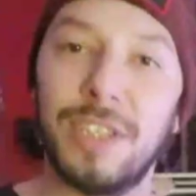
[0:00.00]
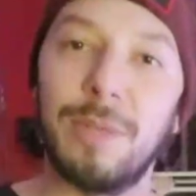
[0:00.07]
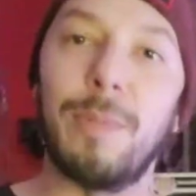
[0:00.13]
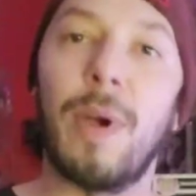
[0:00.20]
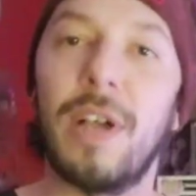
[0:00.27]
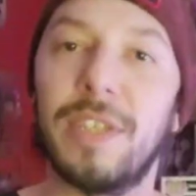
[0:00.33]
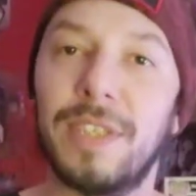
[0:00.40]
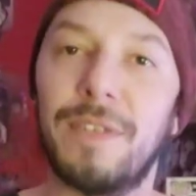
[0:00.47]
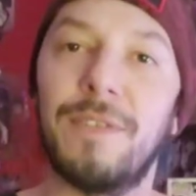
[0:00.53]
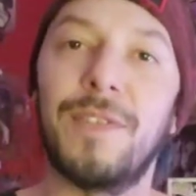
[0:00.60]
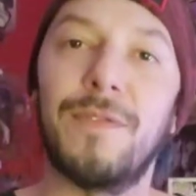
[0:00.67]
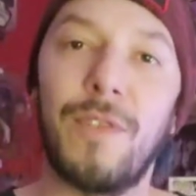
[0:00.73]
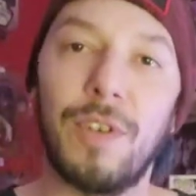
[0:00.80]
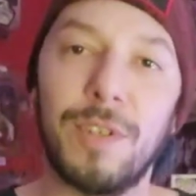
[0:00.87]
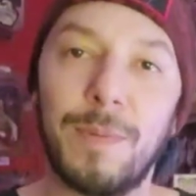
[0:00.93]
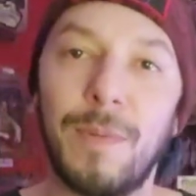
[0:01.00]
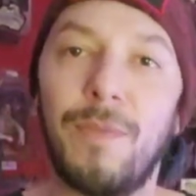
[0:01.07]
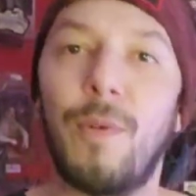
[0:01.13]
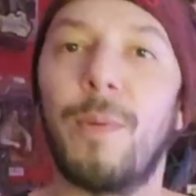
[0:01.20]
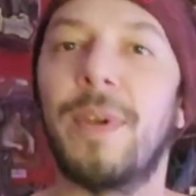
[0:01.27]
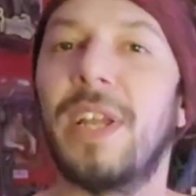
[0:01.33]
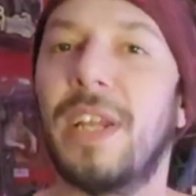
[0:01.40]
the positives first
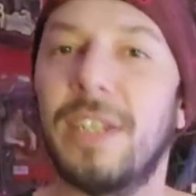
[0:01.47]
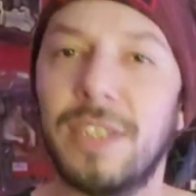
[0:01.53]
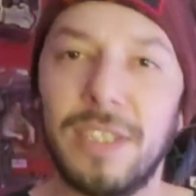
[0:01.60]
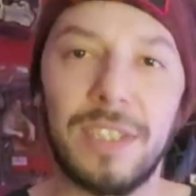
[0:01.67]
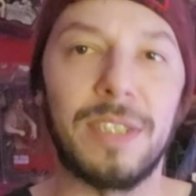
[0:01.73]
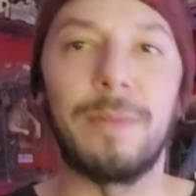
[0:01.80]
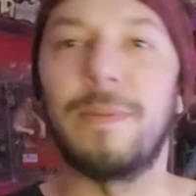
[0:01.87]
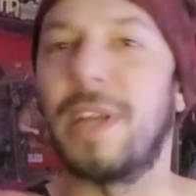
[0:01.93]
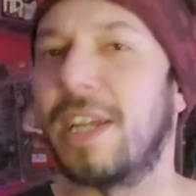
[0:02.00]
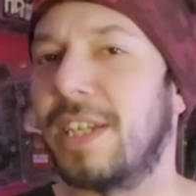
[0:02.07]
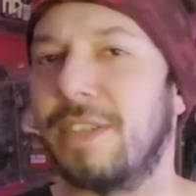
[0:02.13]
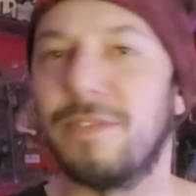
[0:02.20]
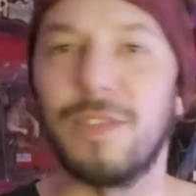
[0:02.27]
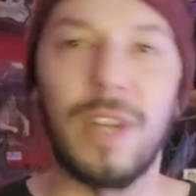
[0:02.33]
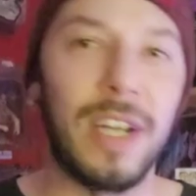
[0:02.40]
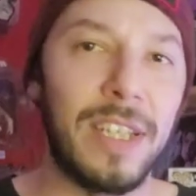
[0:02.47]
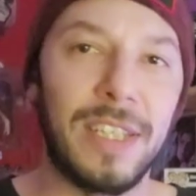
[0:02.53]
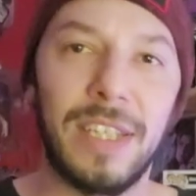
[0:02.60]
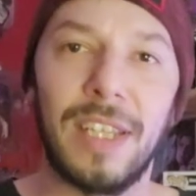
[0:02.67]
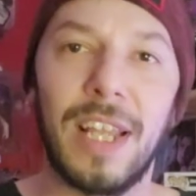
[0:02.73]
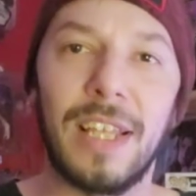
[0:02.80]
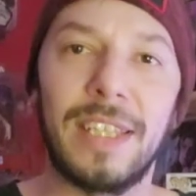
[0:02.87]
before we get into some negatives or
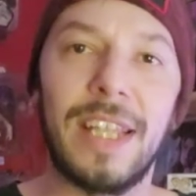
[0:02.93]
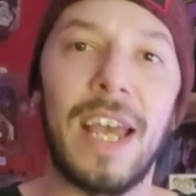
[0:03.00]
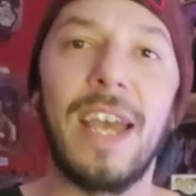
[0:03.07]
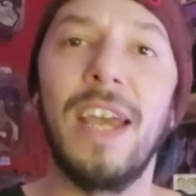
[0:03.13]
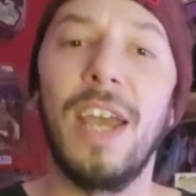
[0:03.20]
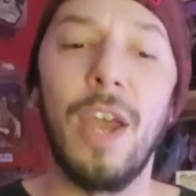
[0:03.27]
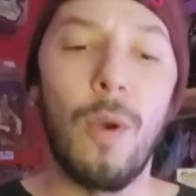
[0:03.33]
anything like that.